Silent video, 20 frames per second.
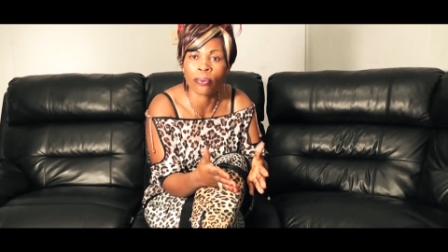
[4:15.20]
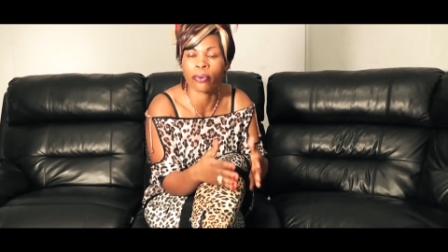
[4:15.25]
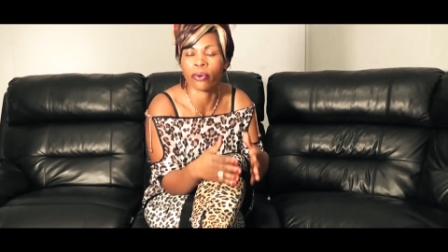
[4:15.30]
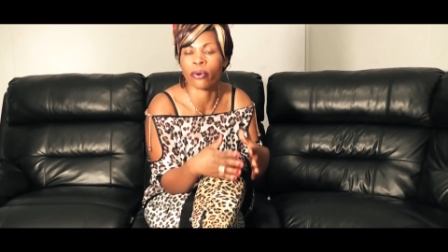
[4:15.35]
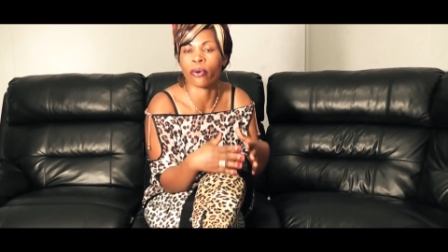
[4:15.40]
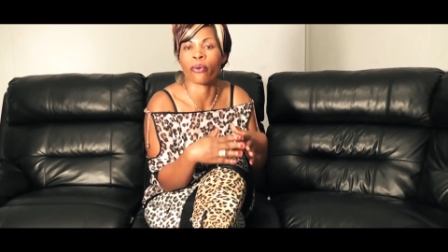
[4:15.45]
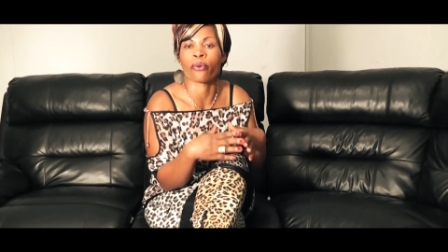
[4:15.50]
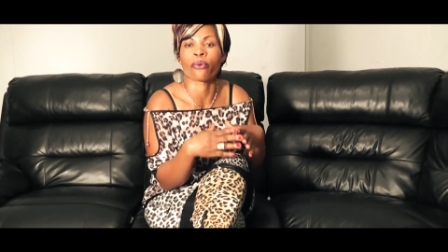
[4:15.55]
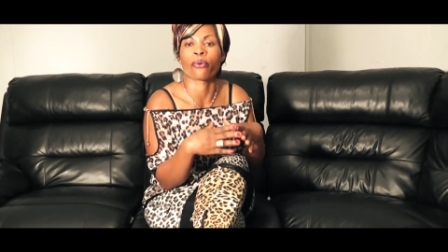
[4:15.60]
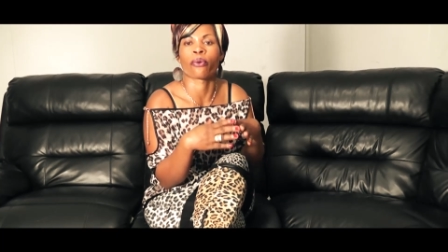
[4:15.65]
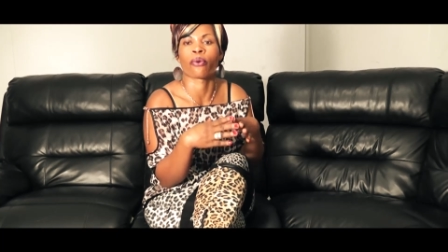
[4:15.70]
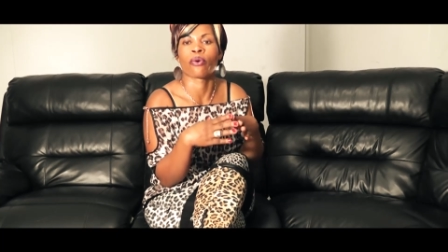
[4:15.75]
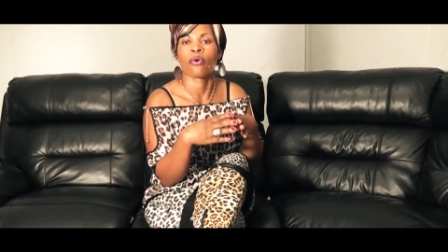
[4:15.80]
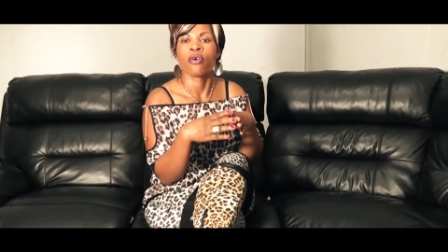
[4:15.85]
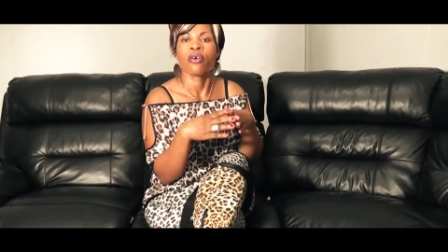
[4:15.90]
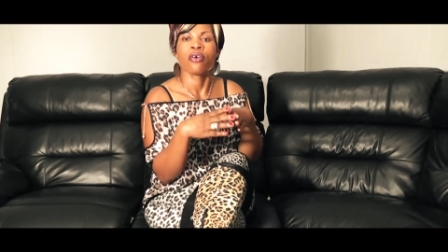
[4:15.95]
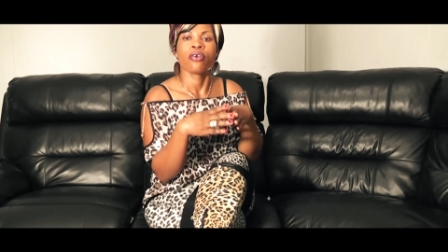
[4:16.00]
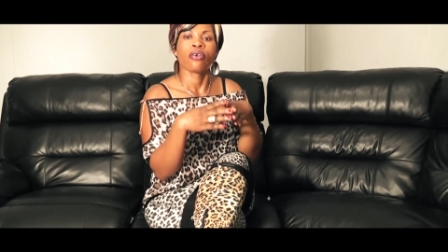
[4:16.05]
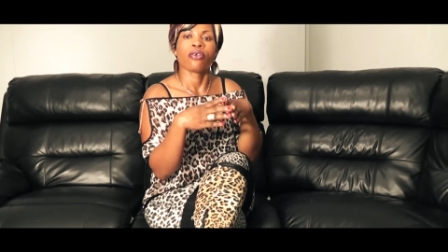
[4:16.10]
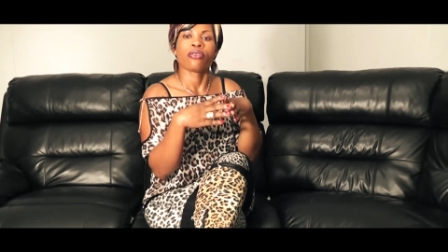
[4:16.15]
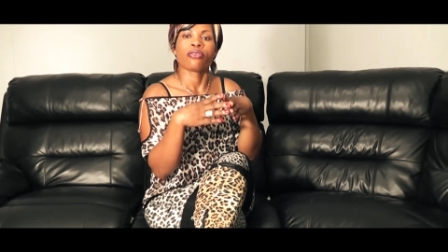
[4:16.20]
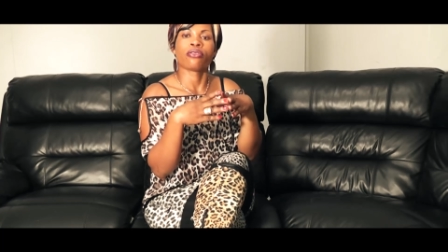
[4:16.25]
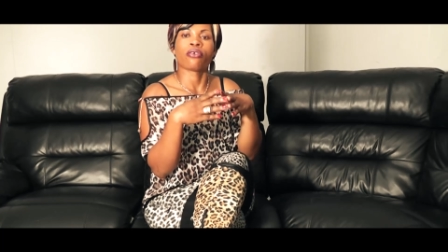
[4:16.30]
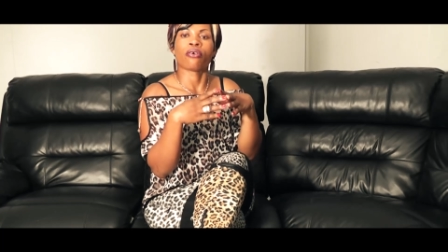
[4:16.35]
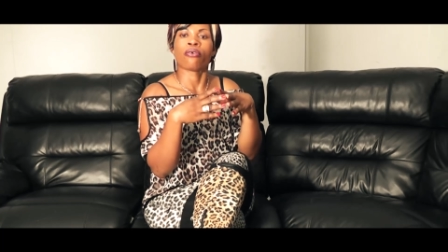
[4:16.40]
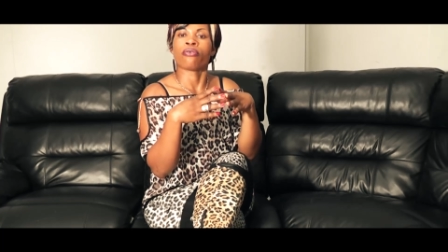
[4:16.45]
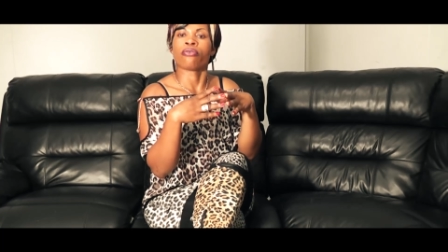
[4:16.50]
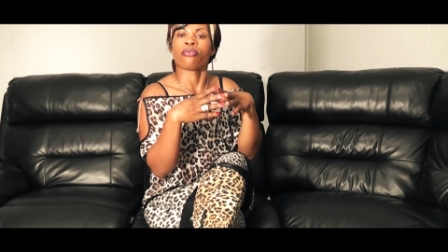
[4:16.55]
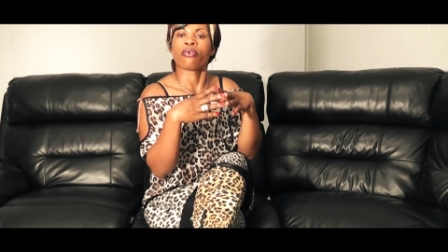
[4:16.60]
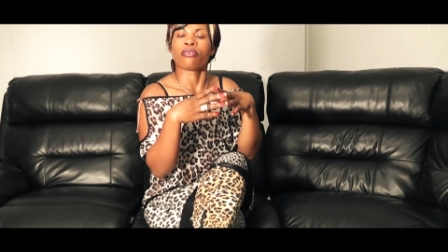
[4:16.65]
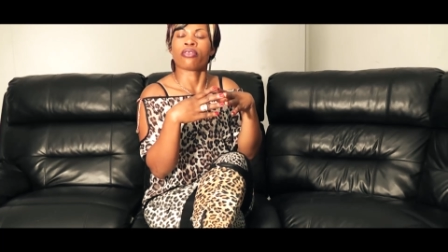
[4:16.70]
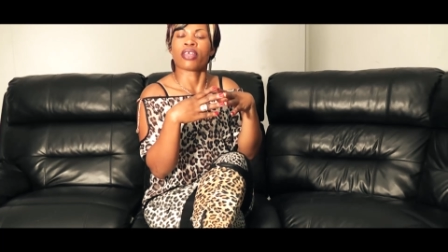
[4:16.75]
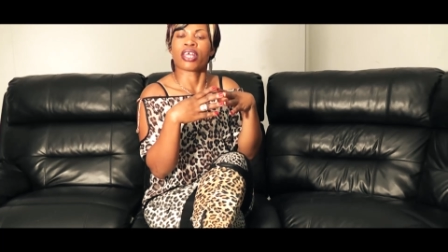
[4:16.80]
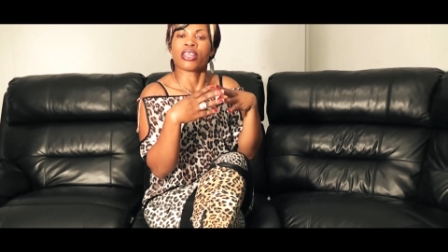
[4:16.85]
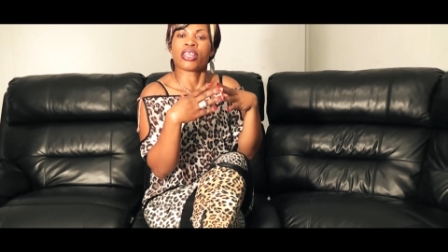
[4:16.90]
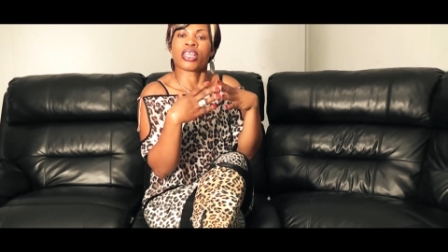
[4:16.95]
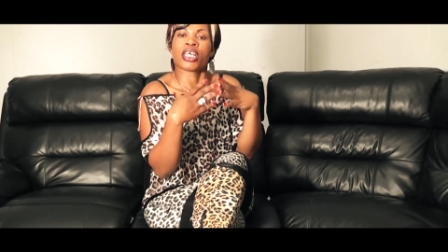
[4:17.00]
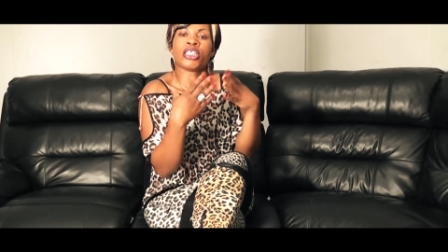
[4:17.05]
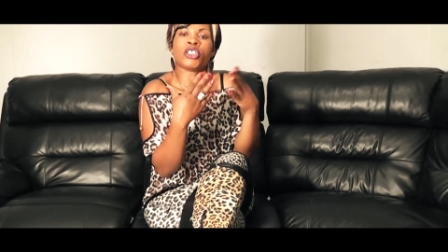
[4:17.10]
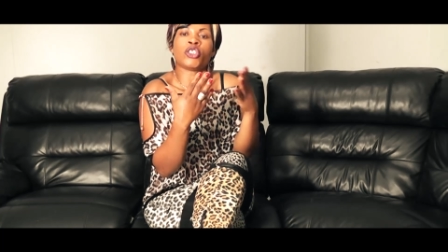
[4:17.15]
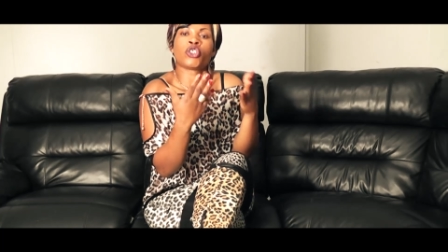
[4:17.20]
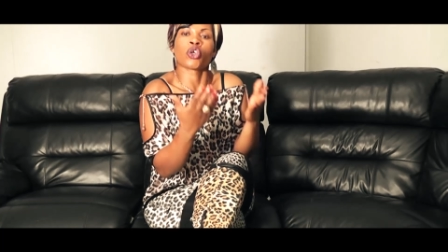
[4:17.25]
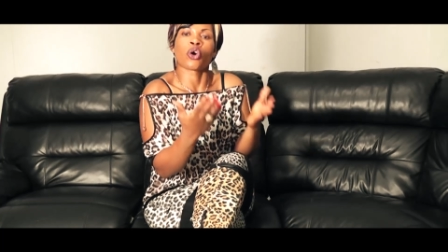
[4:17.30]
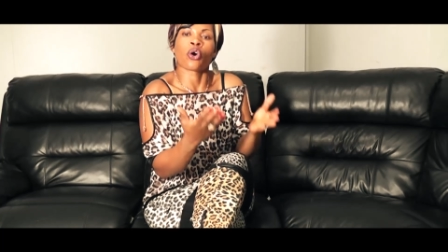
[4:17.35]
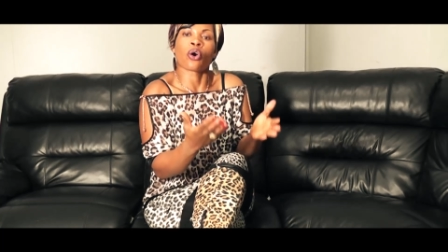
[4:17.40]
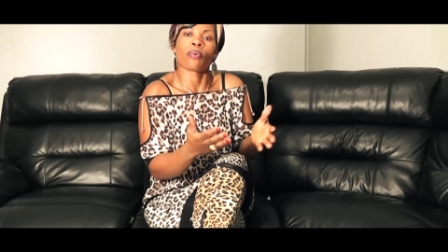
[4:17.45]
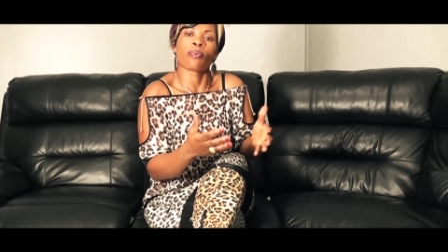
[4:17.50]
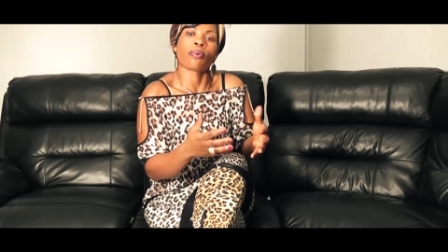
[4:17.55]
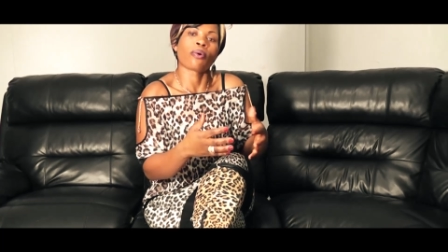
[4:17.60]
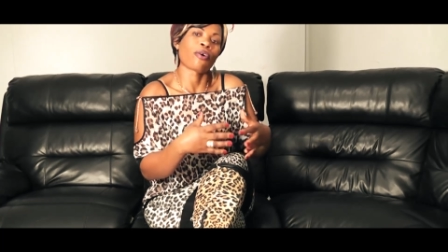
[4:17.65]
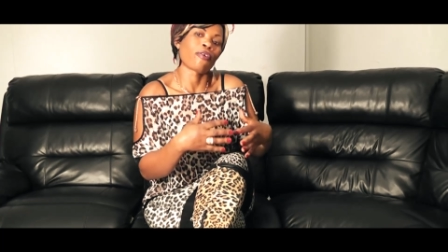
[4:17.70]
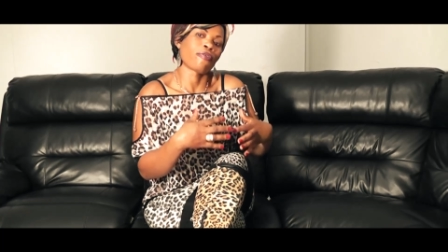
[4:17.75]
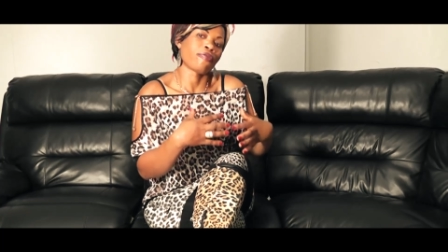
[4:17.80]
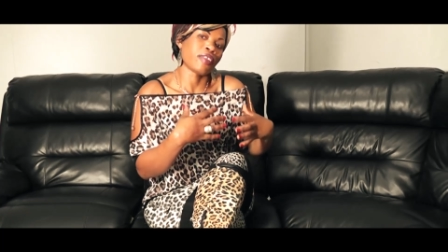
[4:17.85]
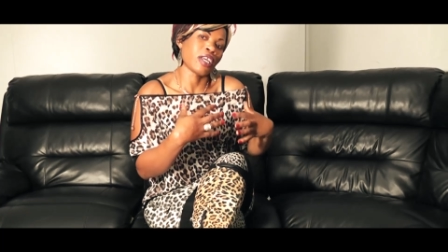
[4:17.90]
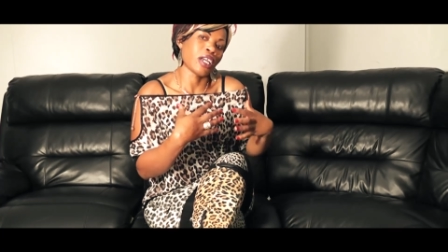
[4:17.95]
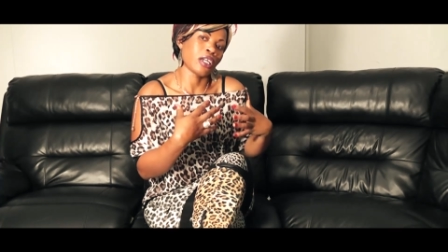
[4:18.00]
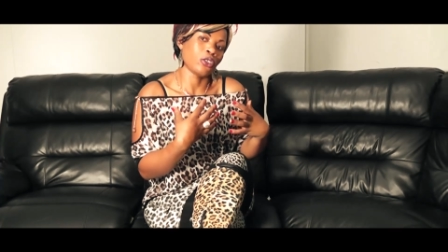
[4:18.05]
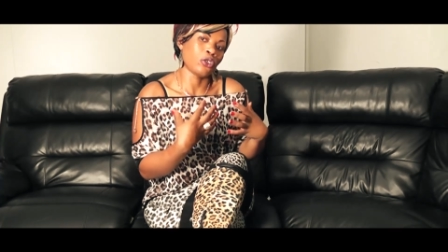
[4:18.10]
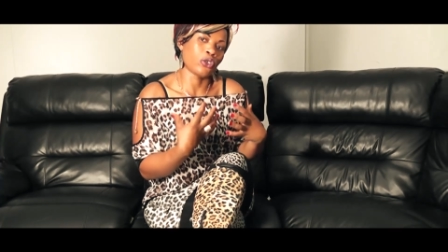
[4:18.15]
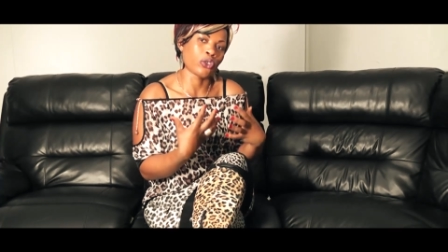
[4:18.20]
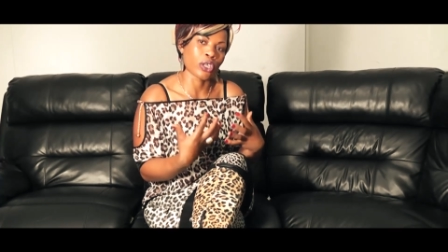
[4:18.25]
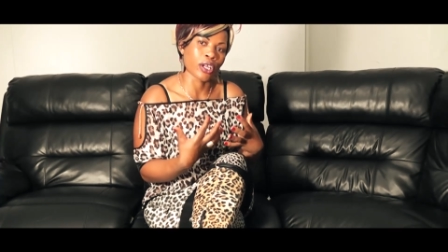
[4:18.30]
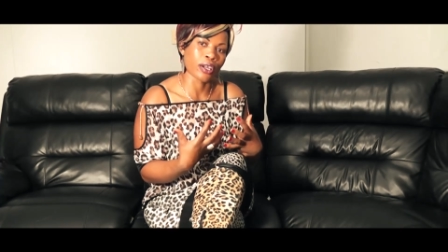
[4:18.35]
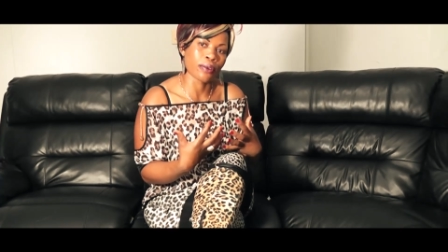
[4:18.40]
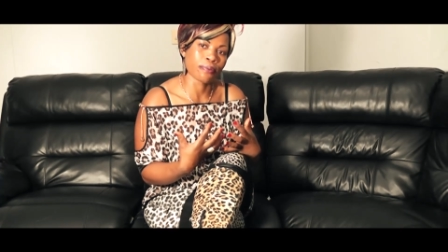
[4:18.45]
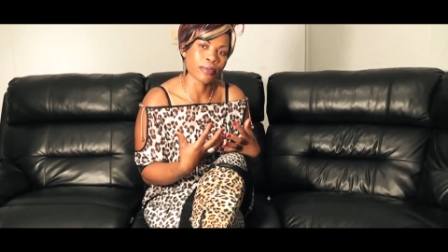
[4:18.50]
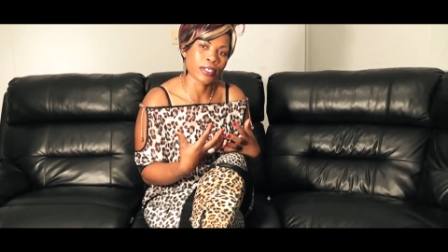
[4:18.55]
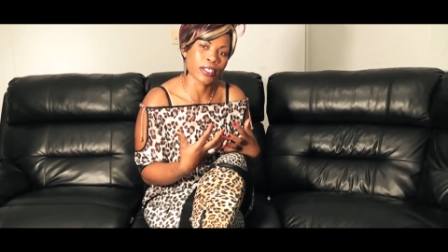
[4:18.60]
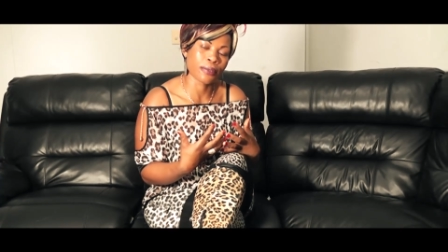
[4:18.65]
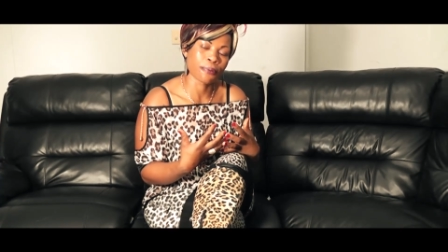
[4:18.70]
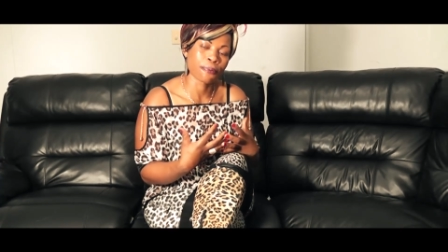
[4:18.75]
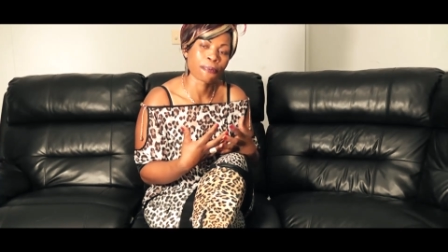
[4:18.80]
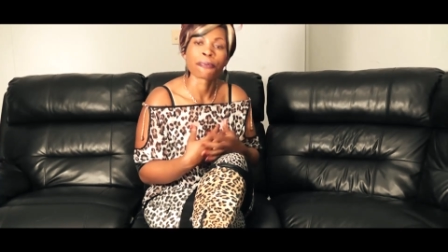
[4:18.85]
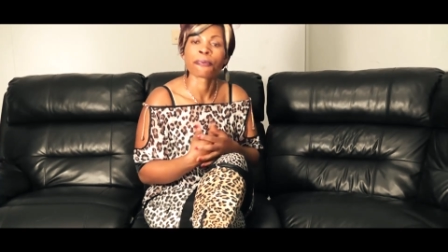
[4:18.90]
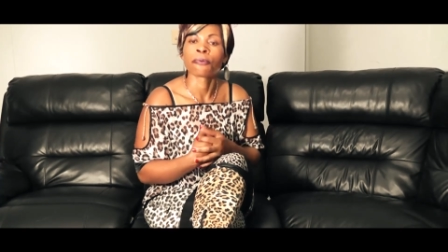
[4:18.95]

or the job of their dreams.